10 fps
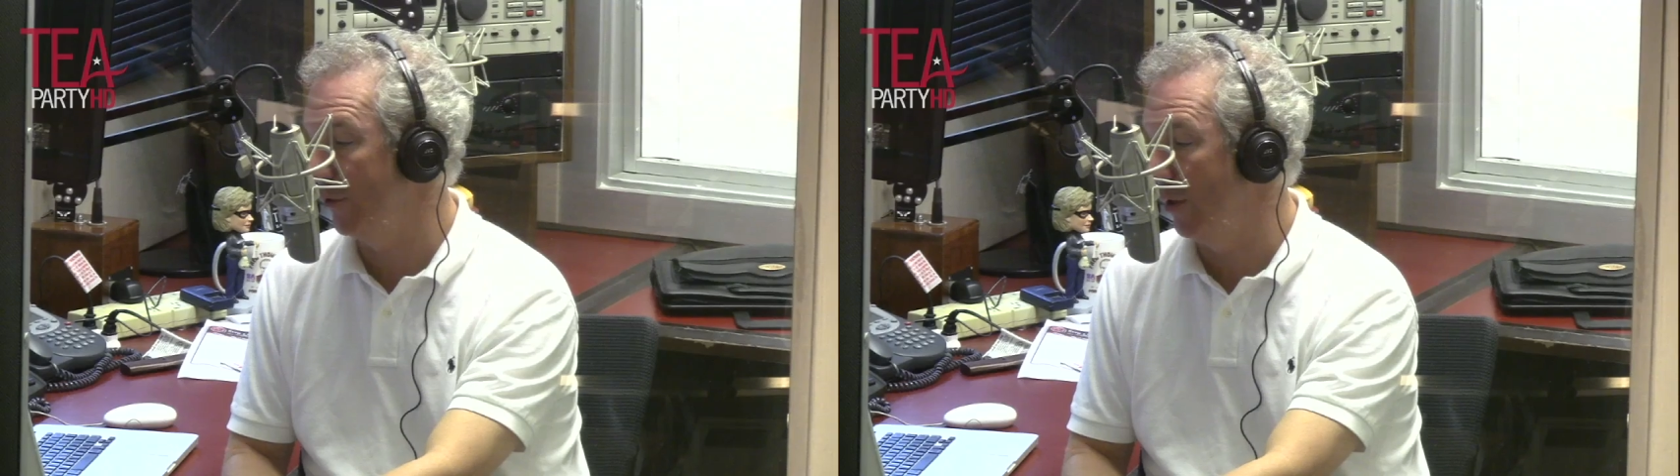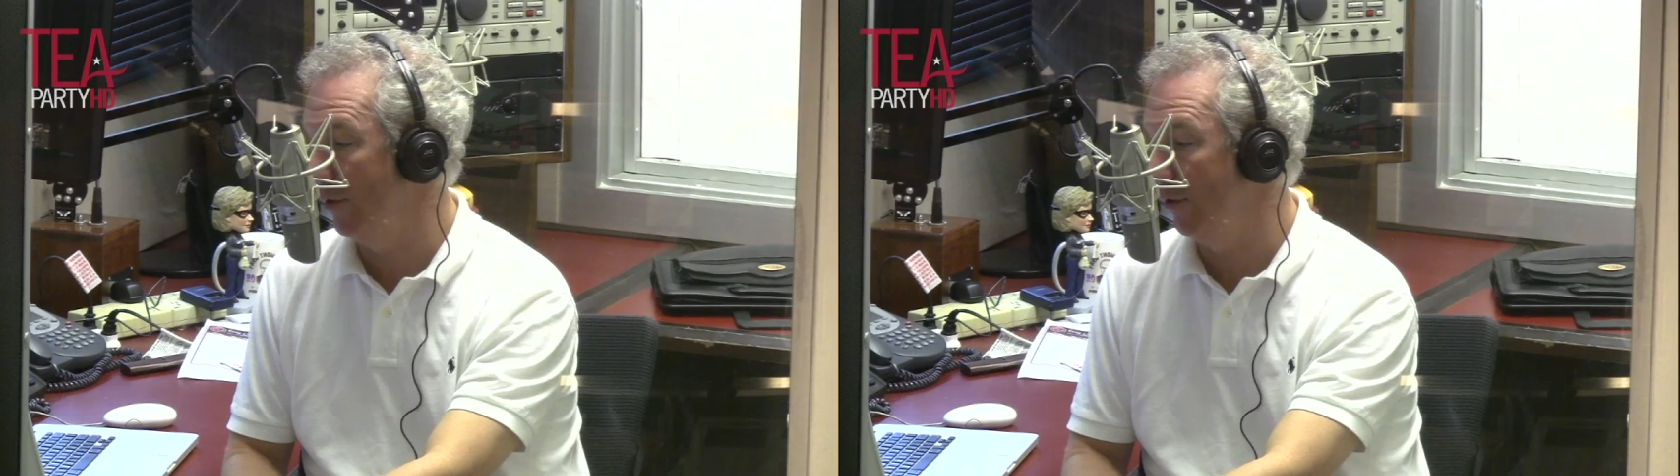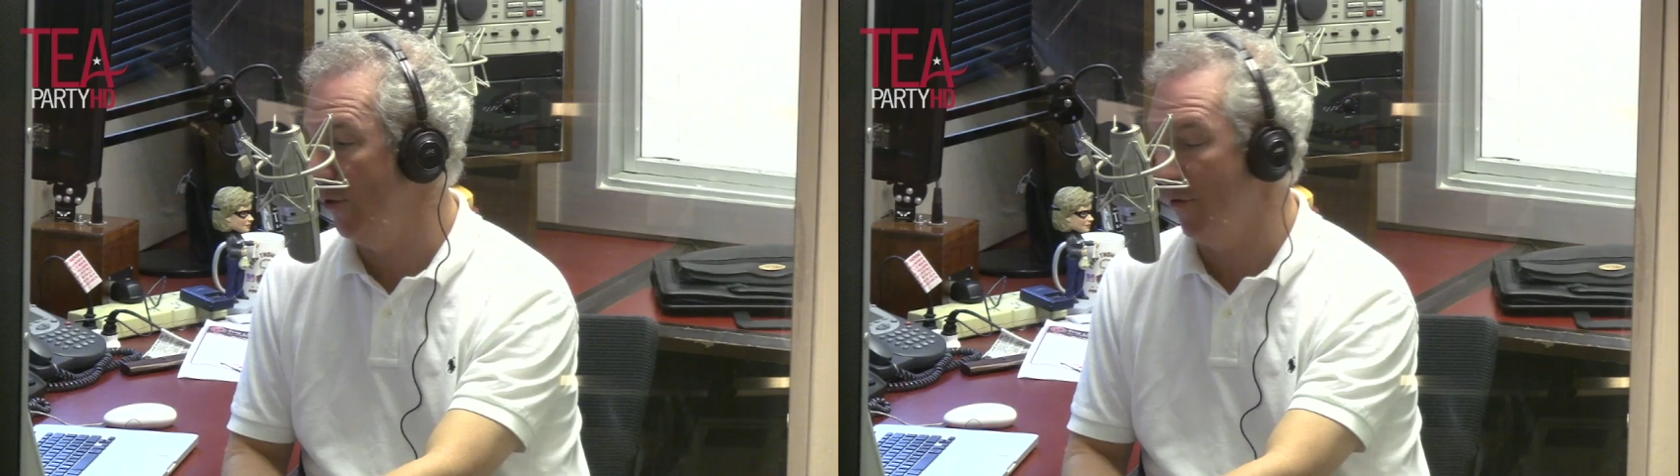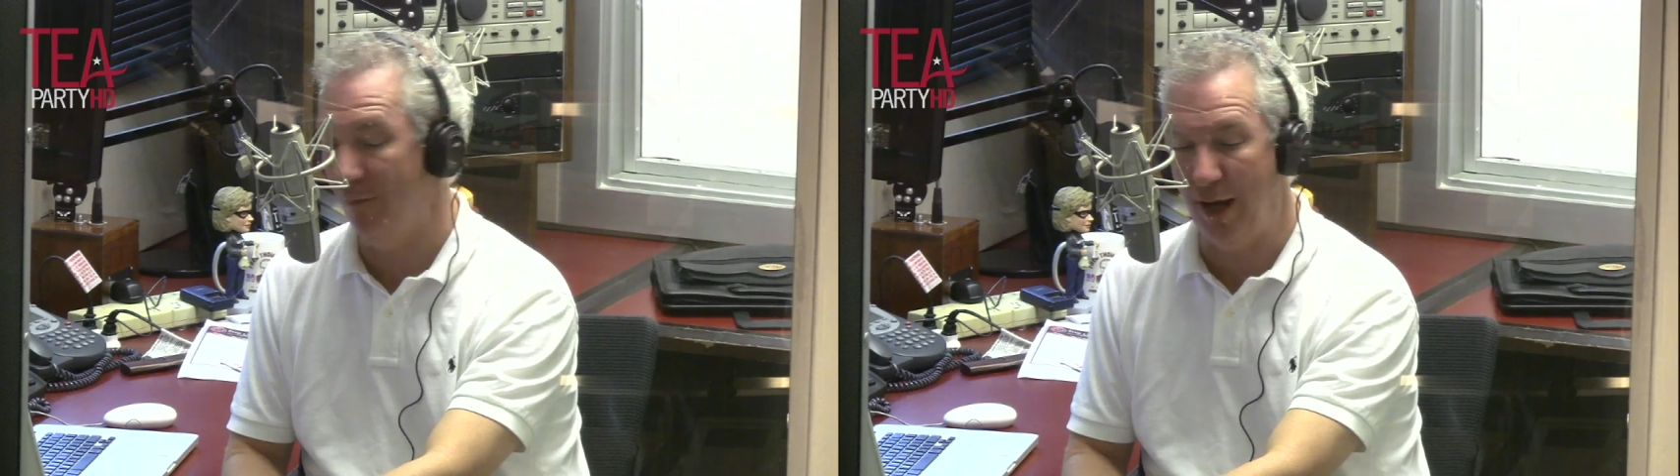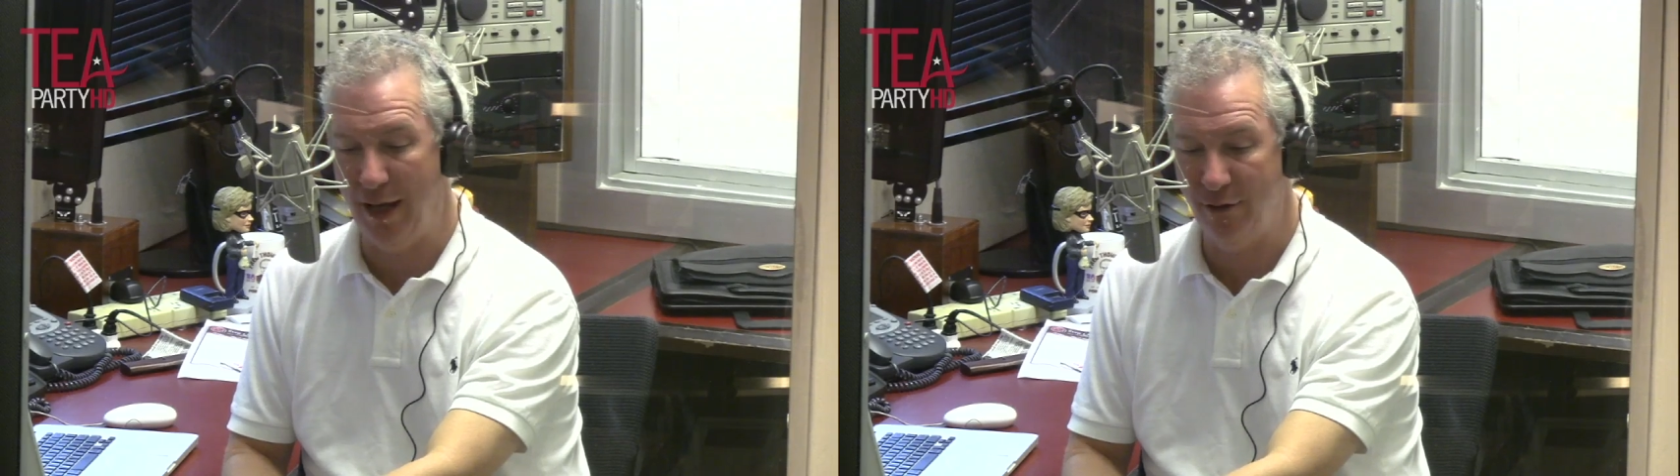son to
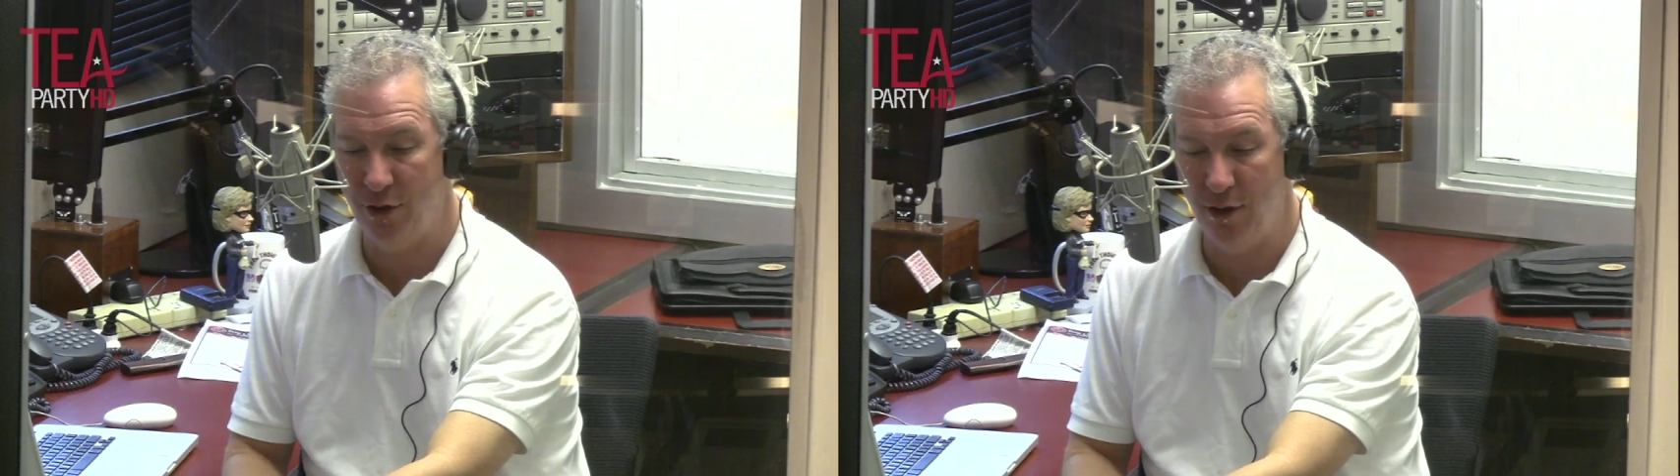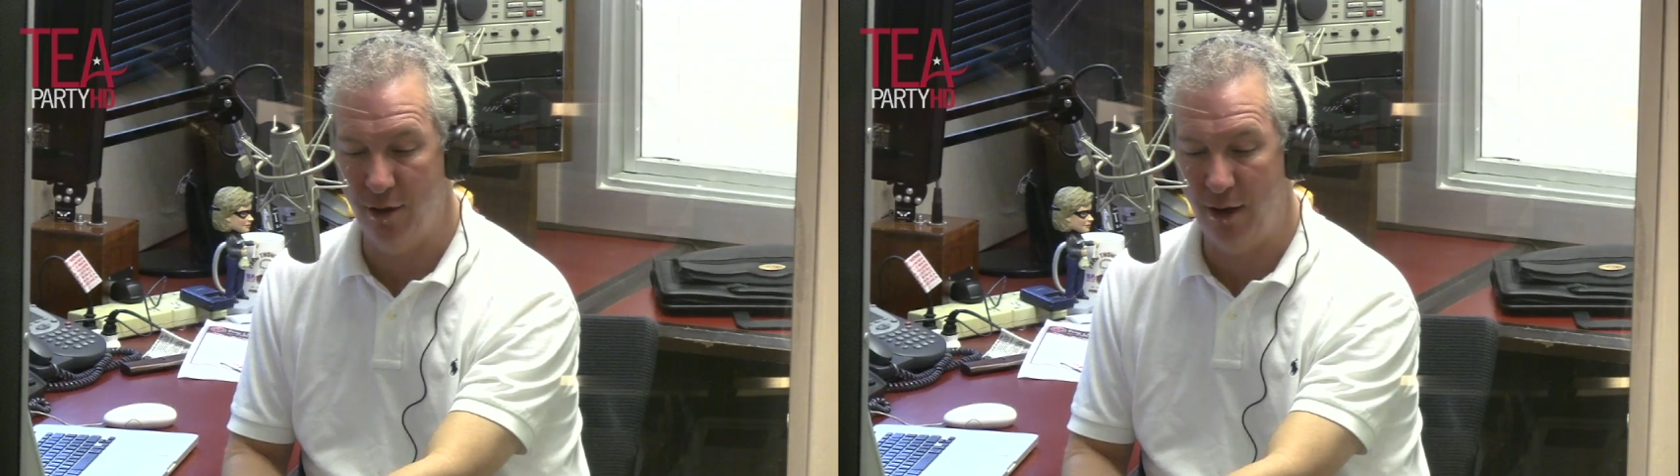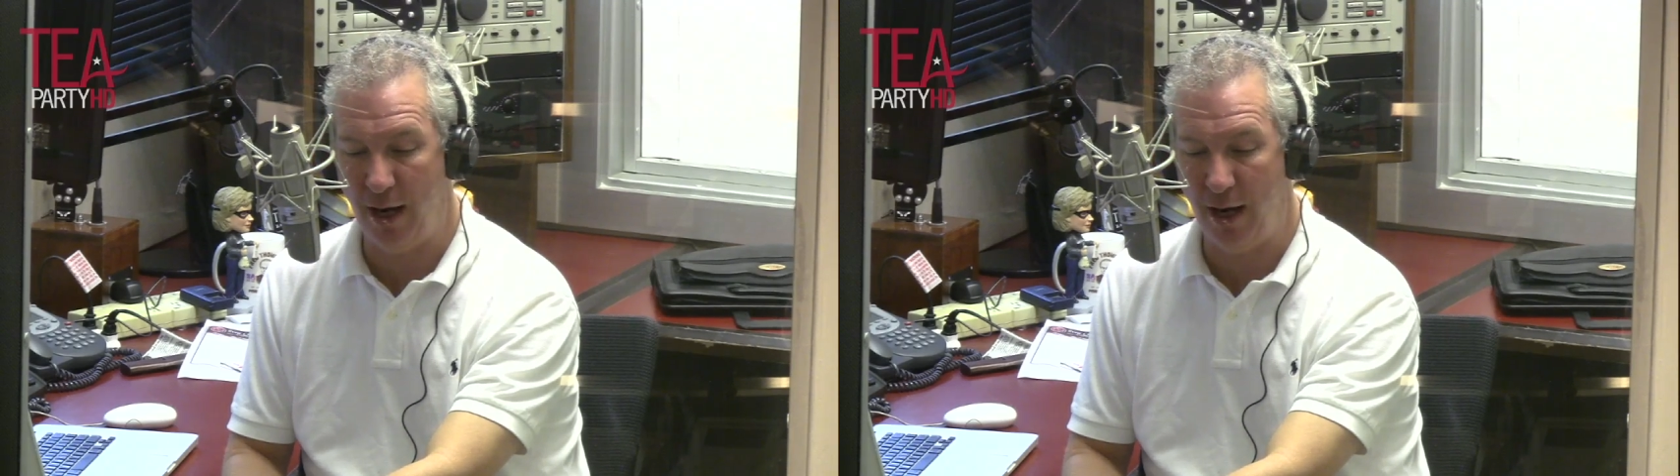Europe last year,